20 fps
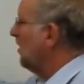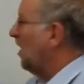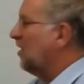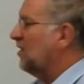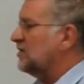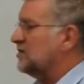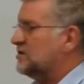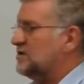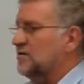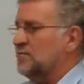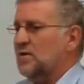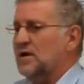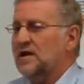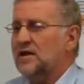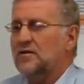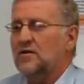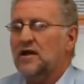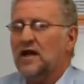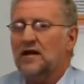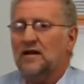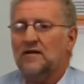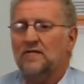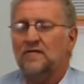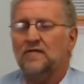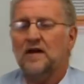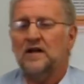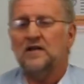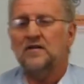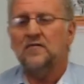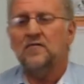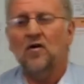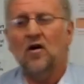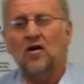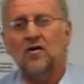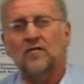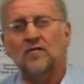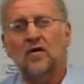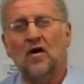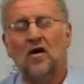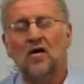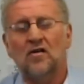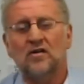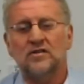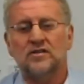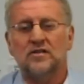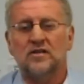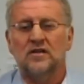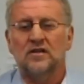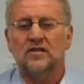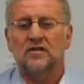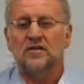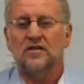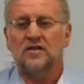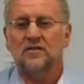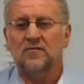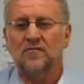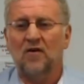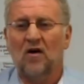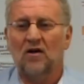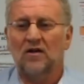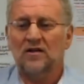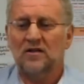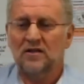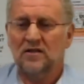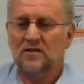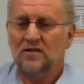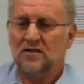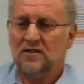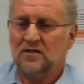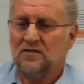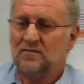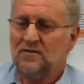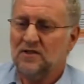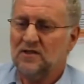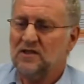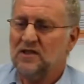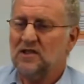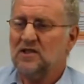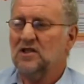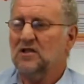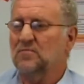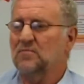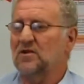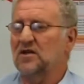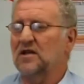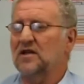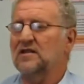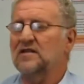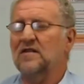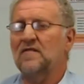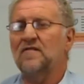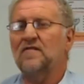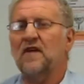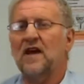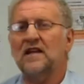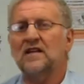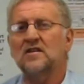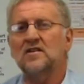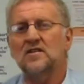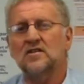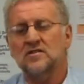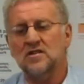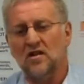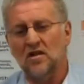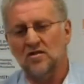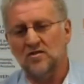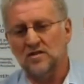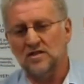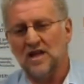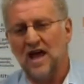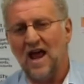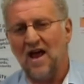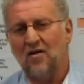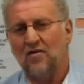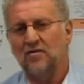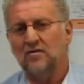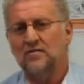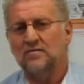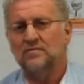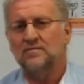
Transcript: notice that when you get infected by a virus, the system that is infected slows down.